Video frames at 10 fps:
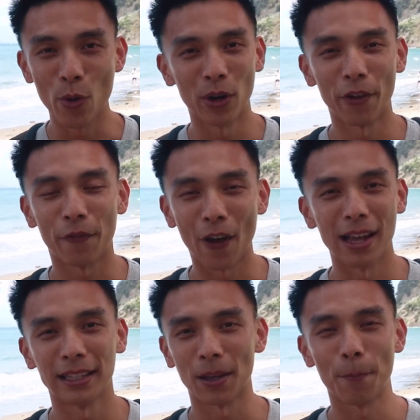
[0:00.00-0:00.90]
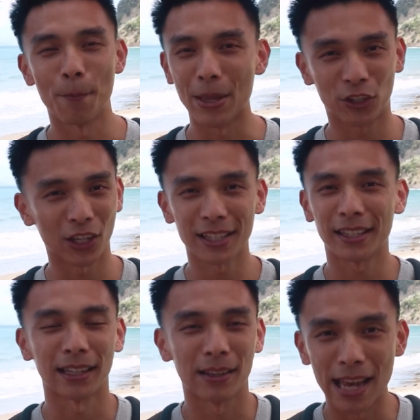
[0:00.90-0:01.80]
We want to find some
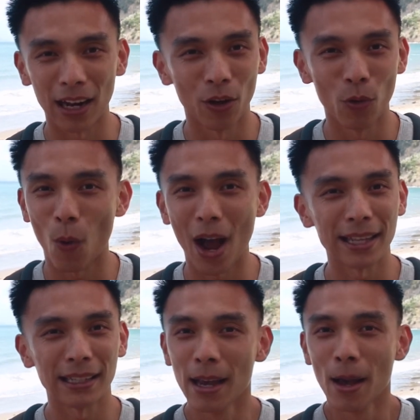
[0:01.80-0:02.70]
majestic yellow, white,